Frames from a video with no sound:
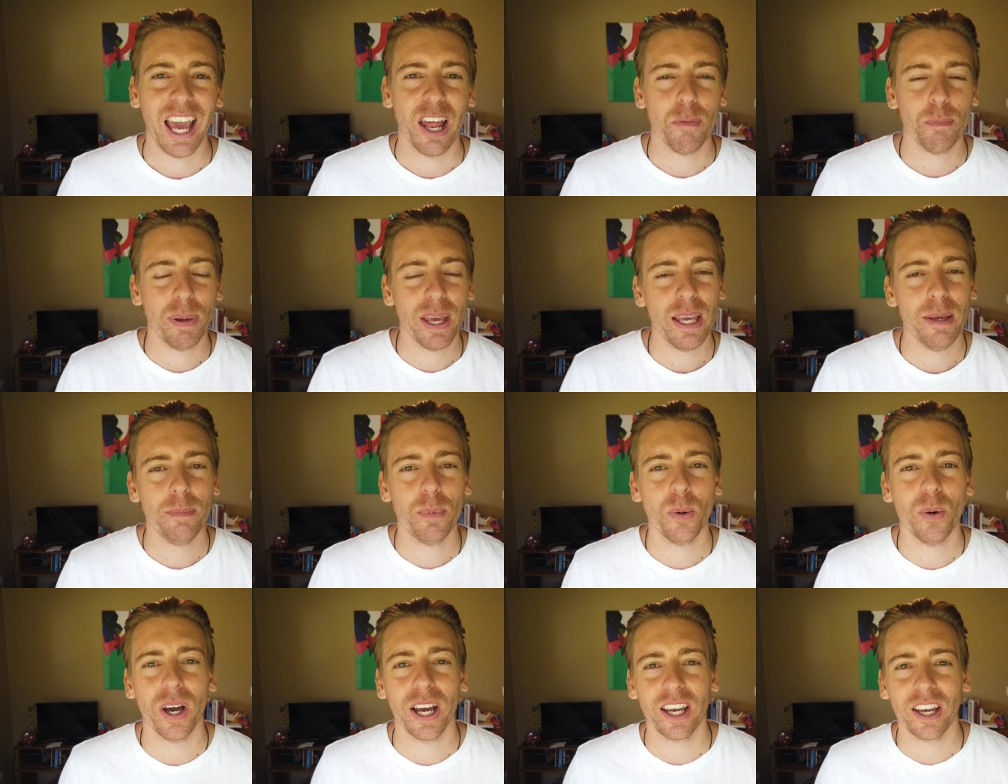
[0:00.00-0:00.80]
and
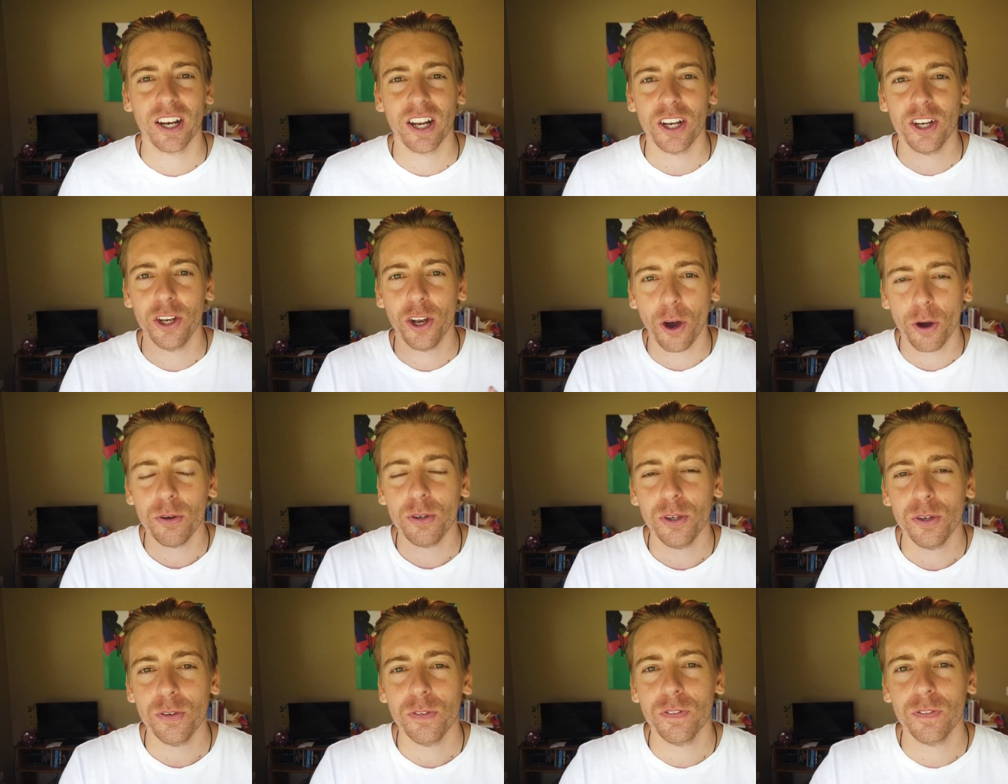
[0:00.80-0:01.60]
people are gonna know
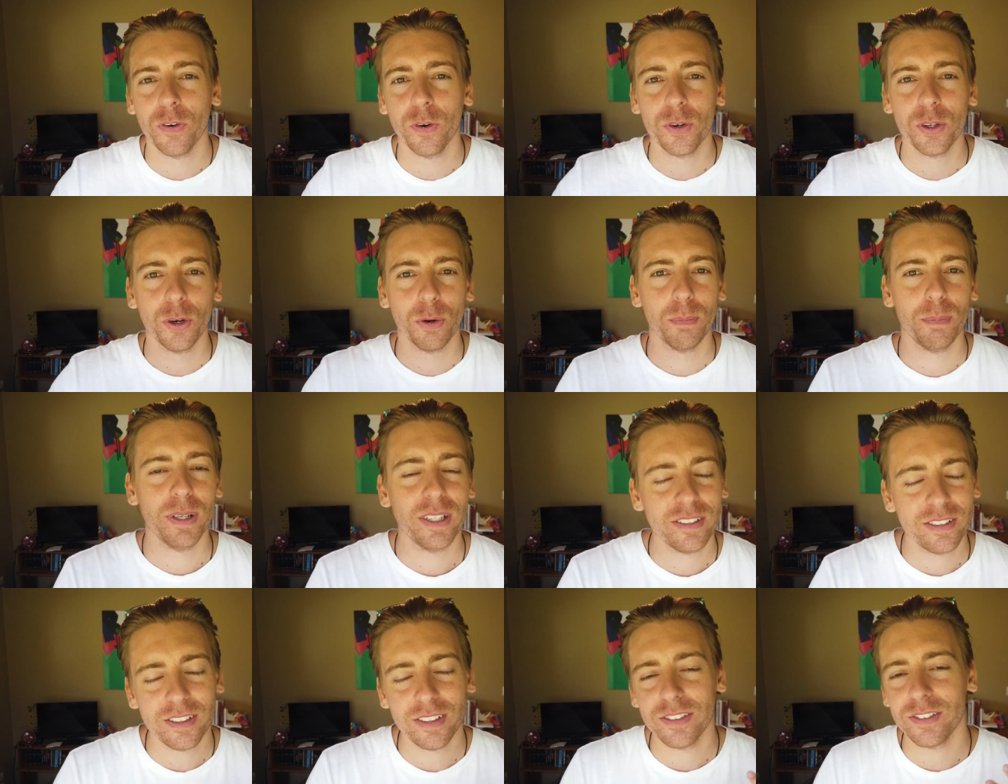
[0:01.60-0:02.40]
you for your
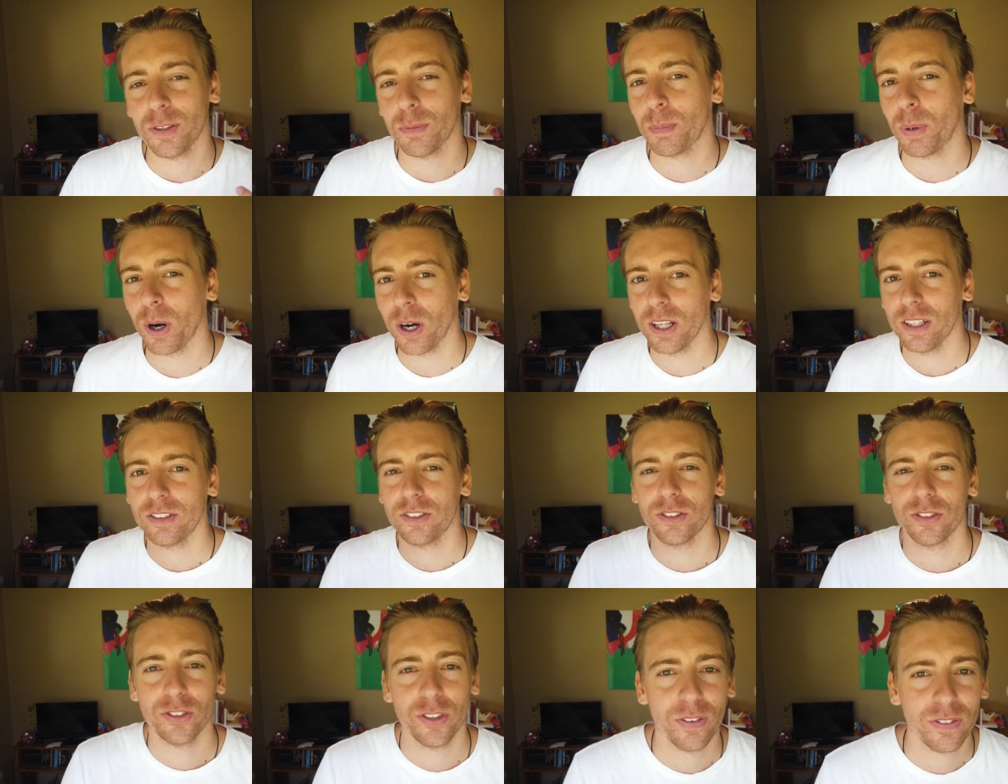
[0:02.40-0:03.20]
business, your
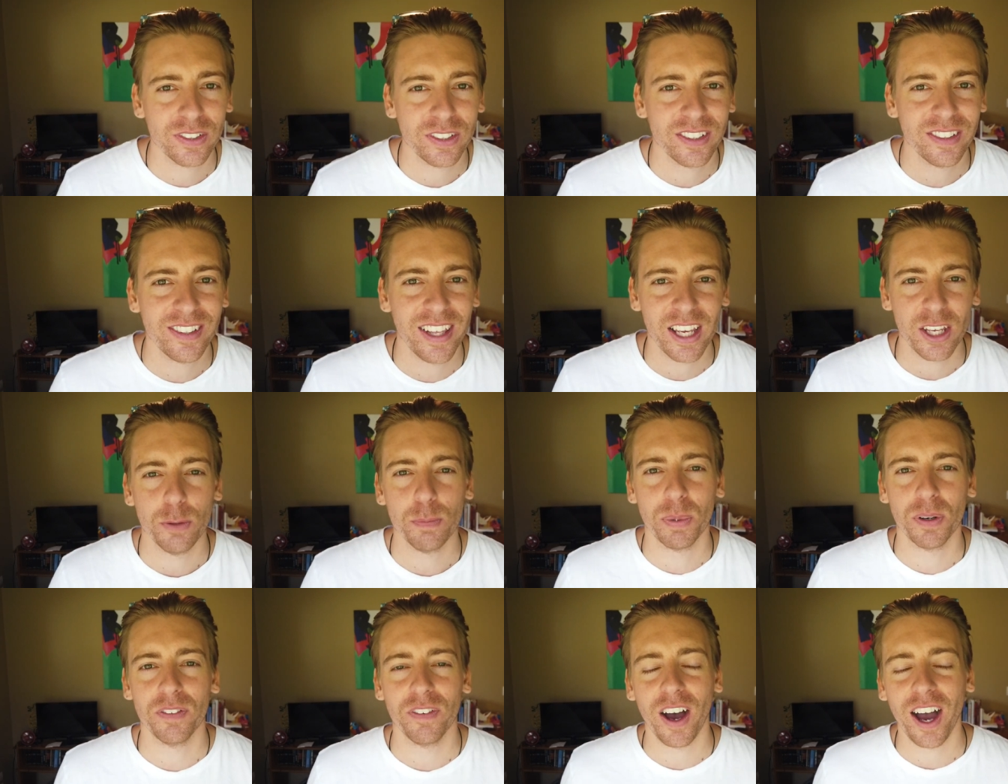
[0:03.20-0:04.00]
products, your services that you
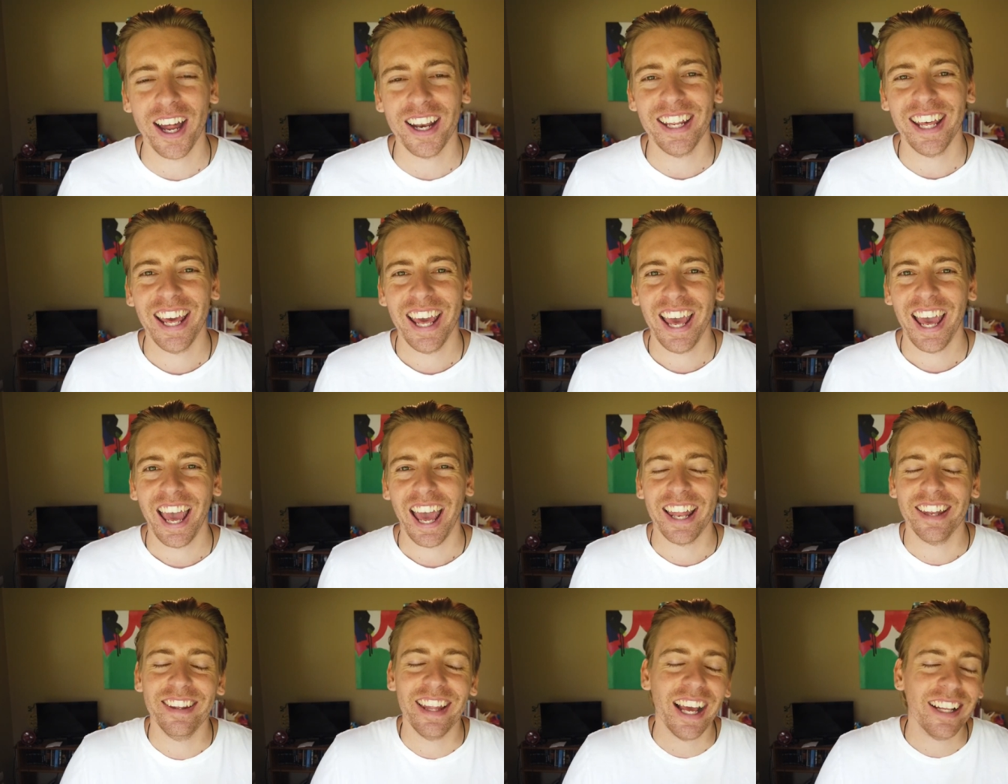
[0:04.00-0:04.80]
provide,
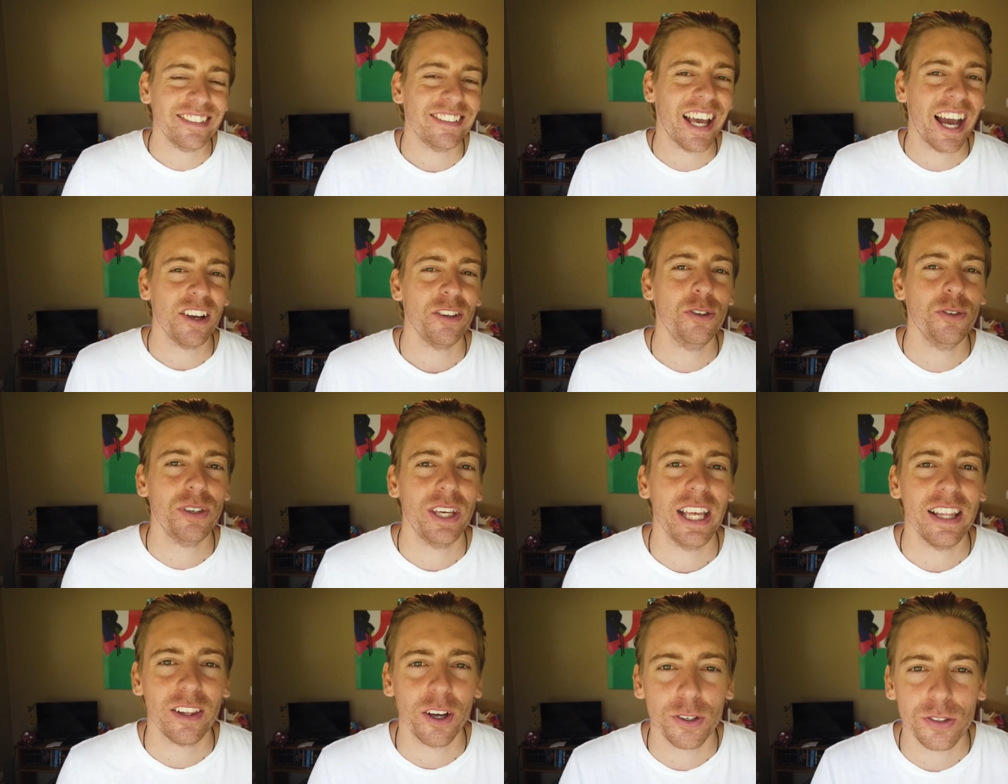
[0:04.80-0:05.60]
and that's how you
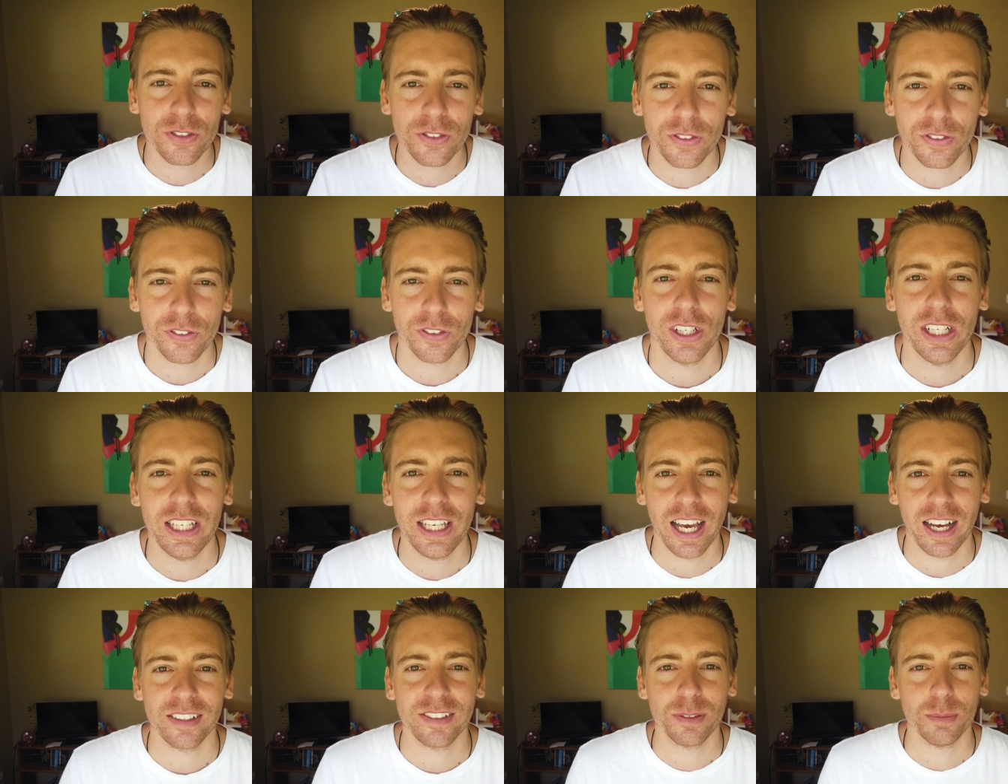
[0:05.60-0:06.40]
get those free
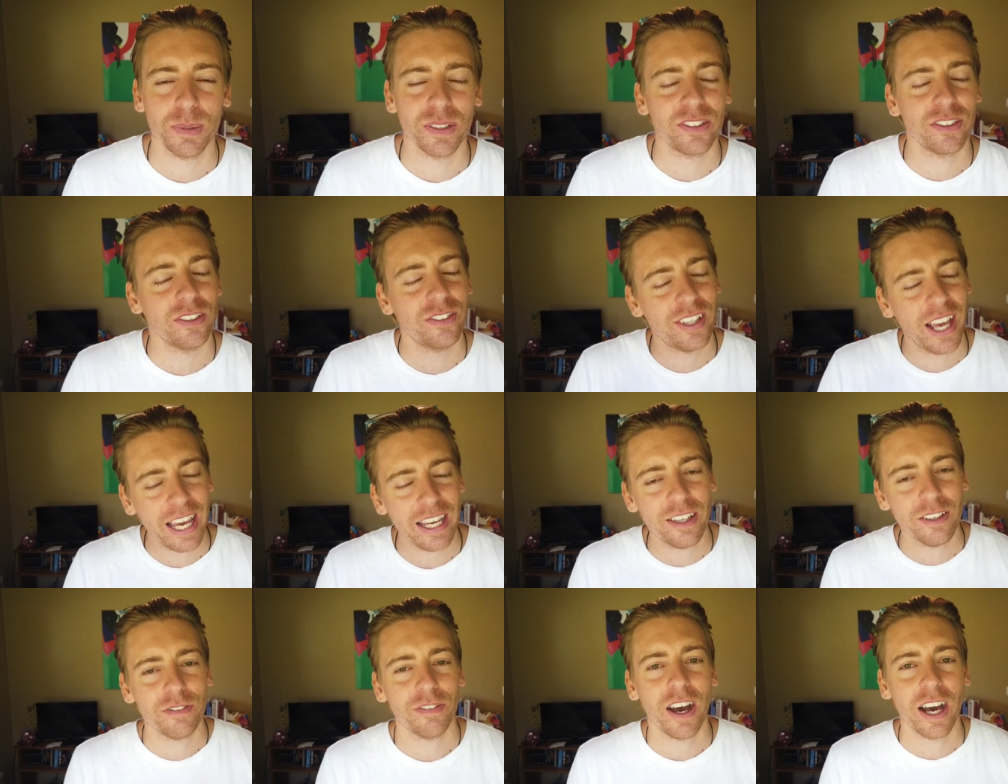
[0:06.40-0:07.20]
customers. So
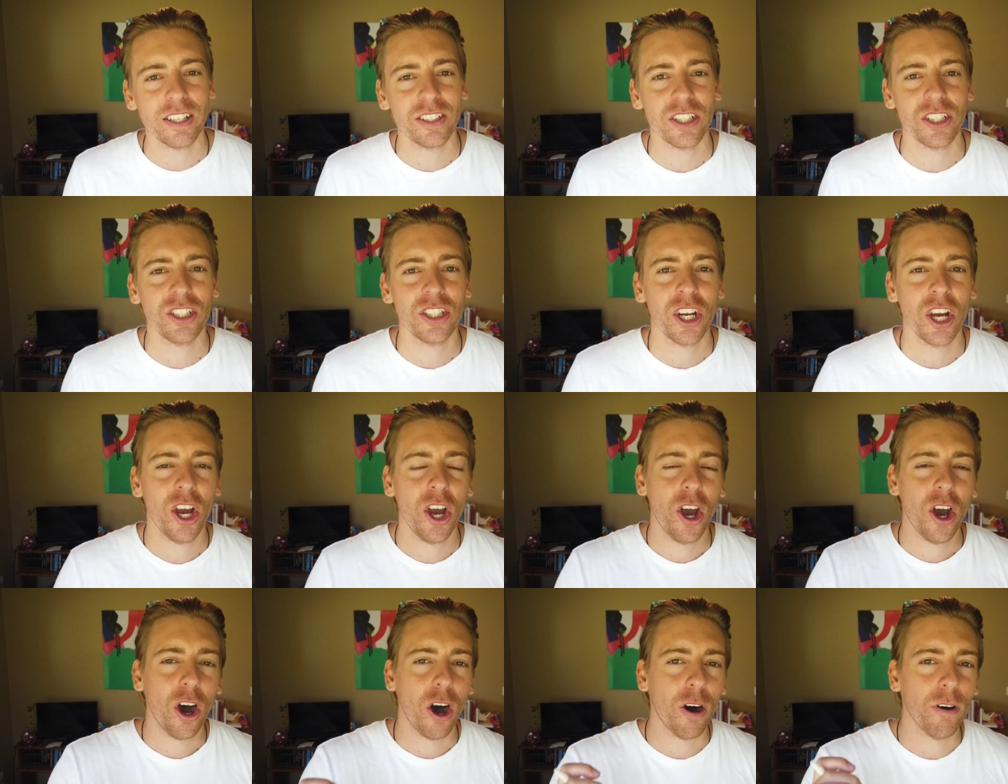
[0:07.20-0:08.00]
take advantage
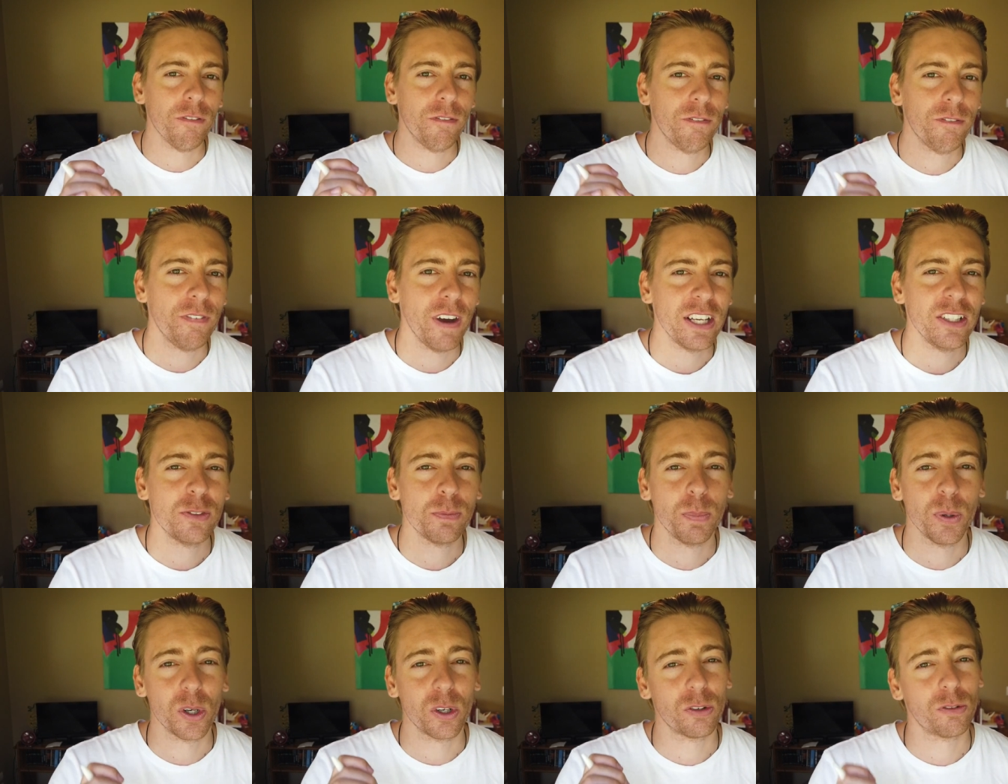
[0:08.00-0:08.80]
of
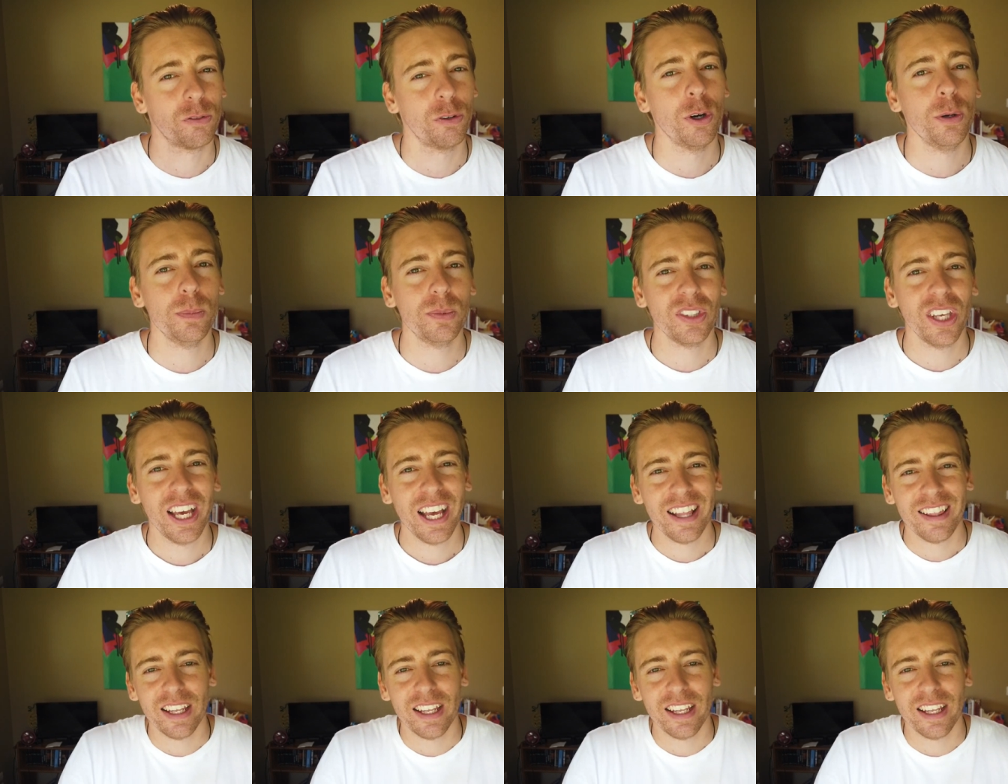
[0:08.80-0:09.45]
Facebook groups.